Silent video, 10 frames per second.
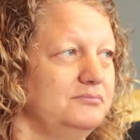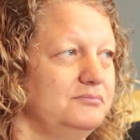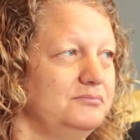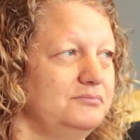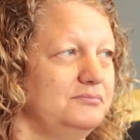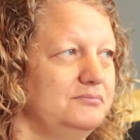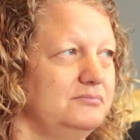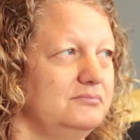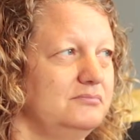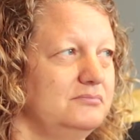
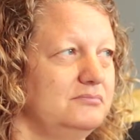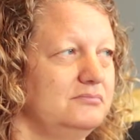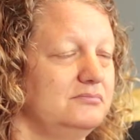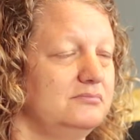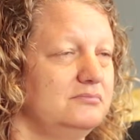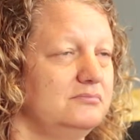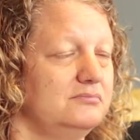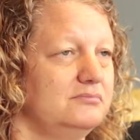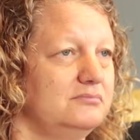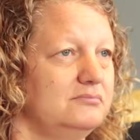
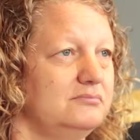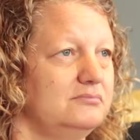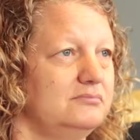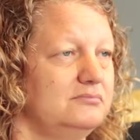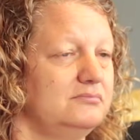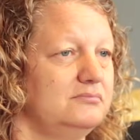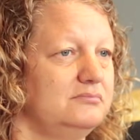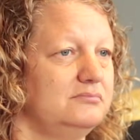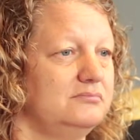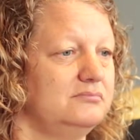
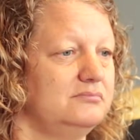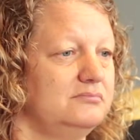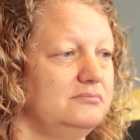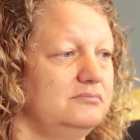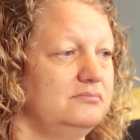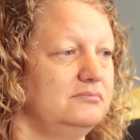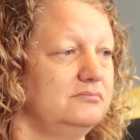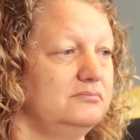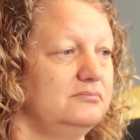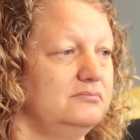
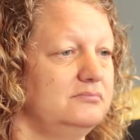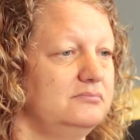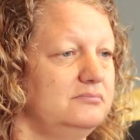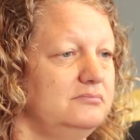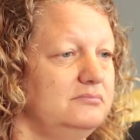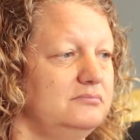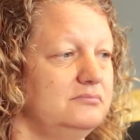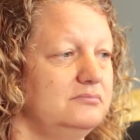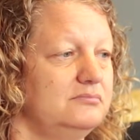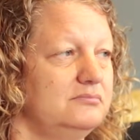
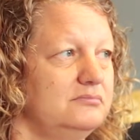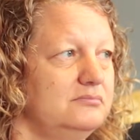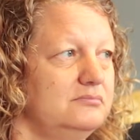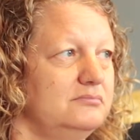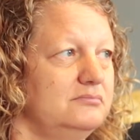No words are spoken by the person on screen.